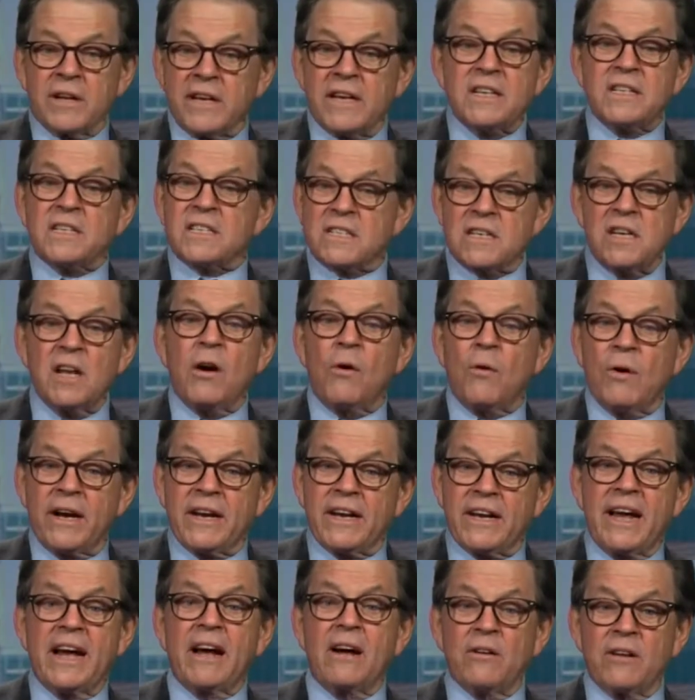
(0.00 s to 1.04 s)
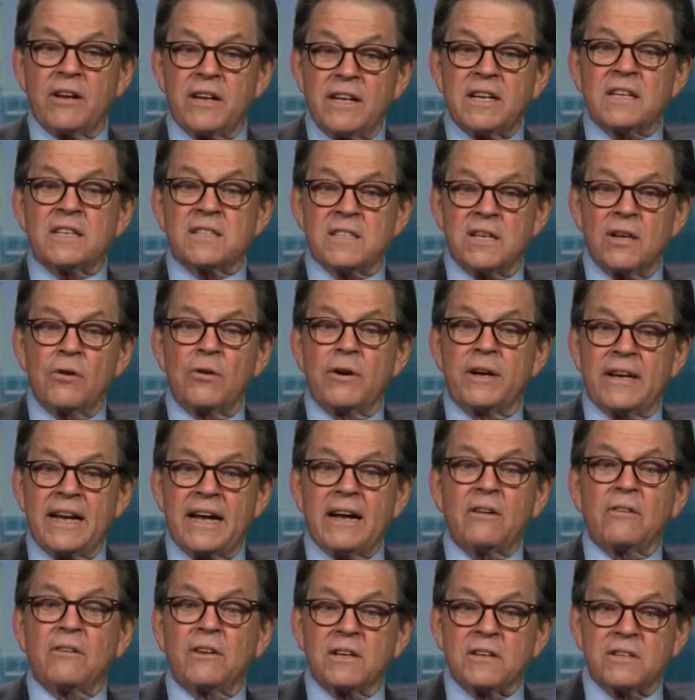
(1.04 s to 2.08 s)
is slowing down, and it's slowing
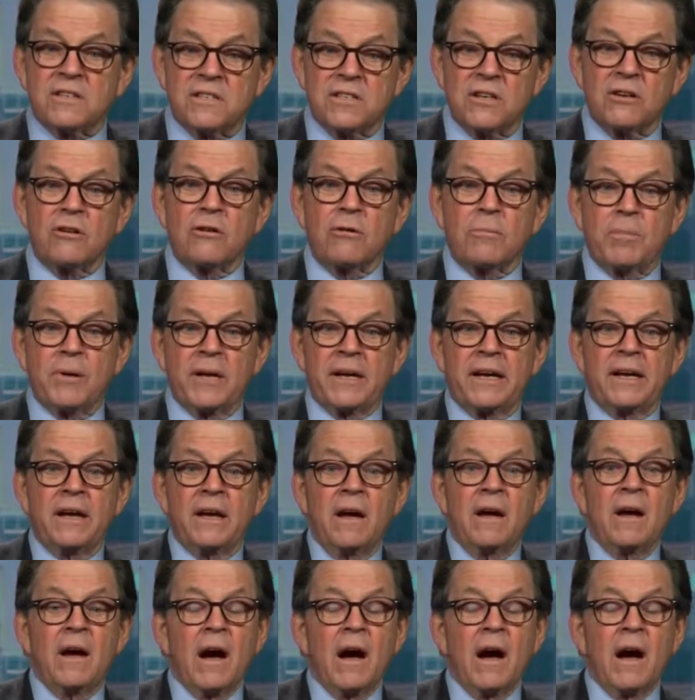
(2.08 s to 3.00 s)
down considerably.